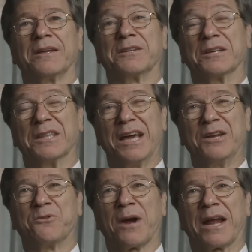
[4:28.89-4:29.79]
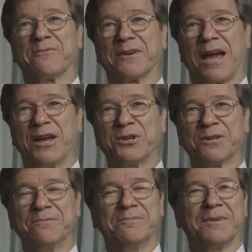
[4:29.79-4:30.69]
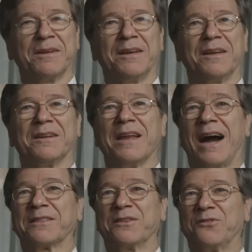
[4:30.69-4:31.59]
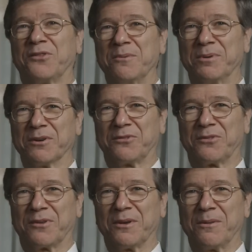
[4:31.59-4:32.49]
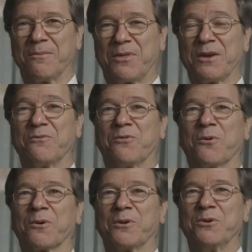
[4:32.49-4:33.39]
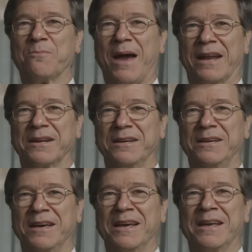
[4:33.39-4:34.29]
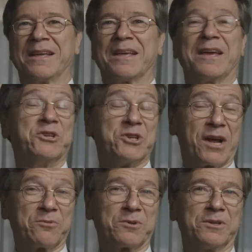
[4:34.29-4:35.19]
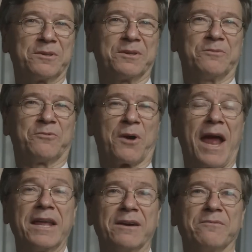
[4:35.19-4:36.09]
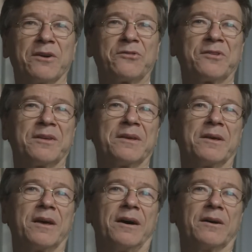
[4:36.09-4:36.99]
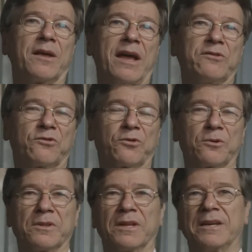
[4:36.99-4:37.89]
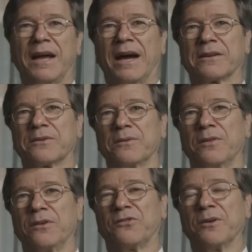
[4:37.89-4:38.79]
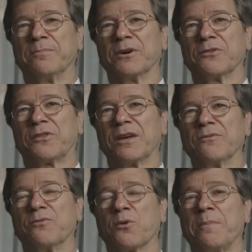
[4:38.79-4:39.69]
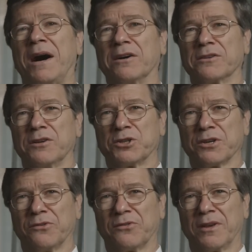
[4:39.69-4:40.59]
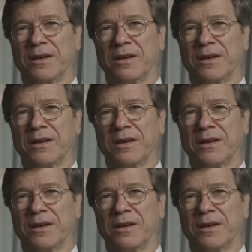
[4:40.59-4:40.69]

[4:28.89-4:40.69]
delayed gratification, not the simplest thing for humanity in general, for any of us, and certainly not the simplest thing for politicians